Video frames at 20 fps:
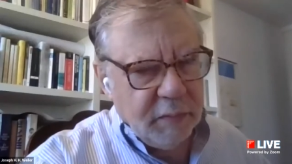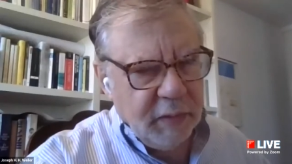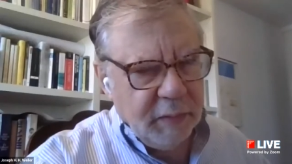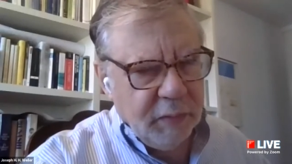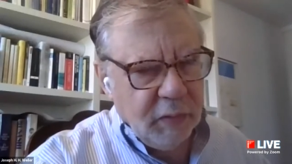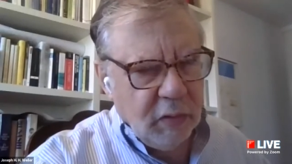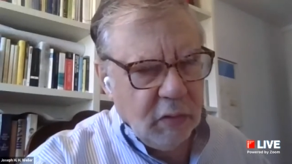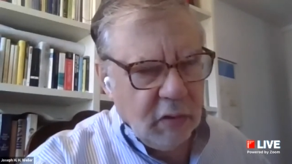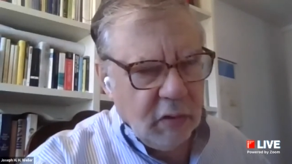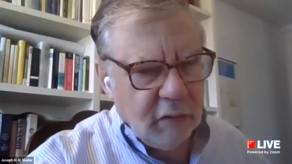
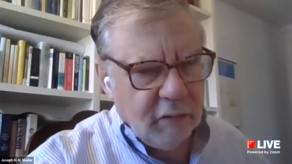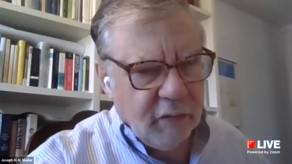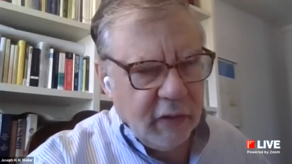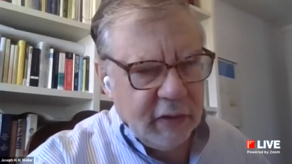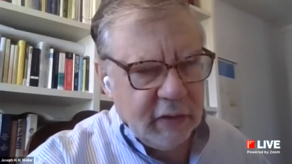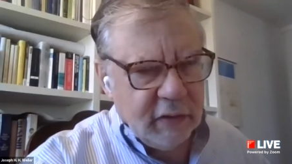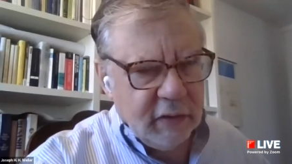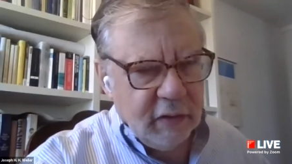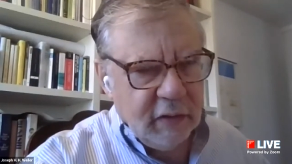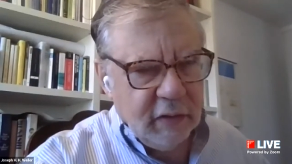people are
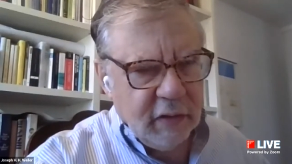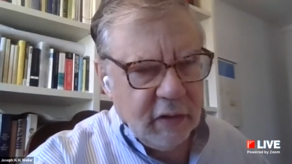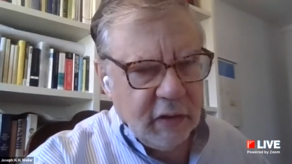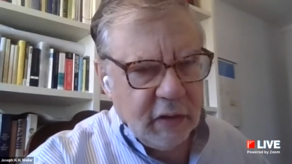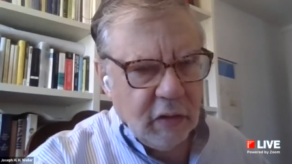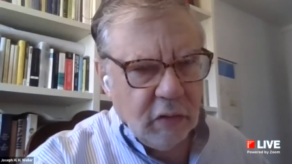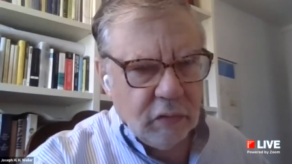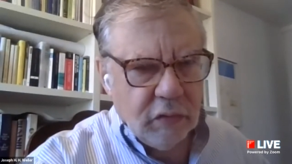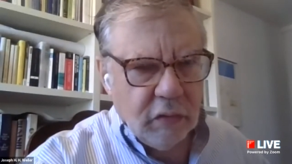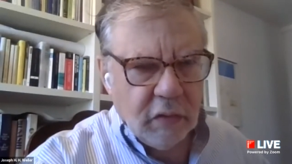invited, they
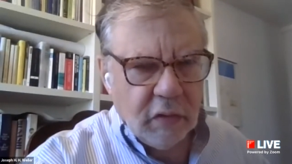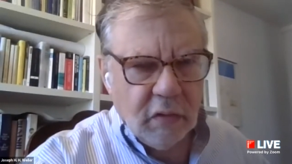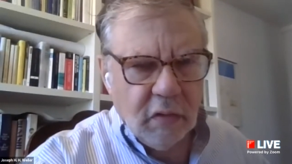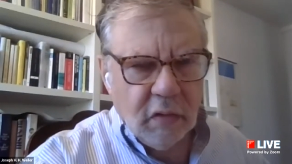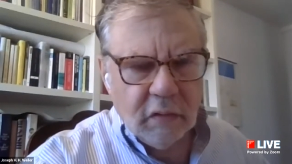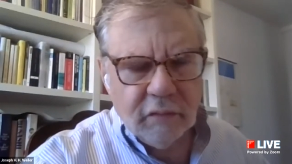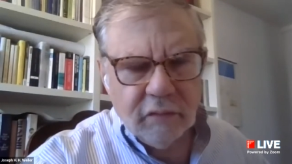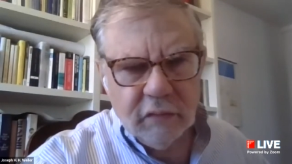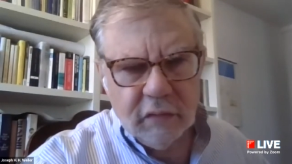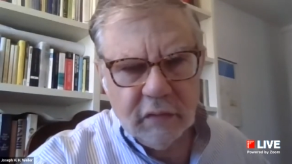go to the
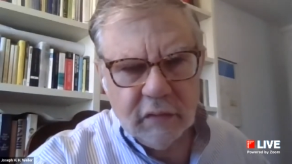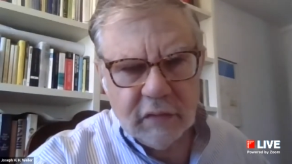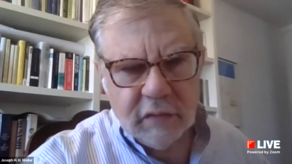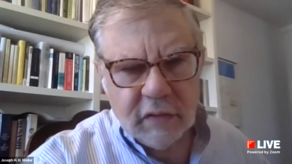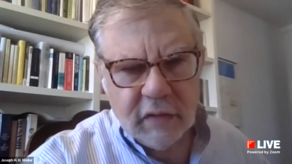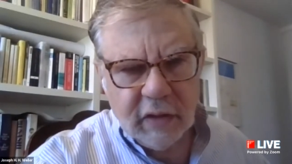conference,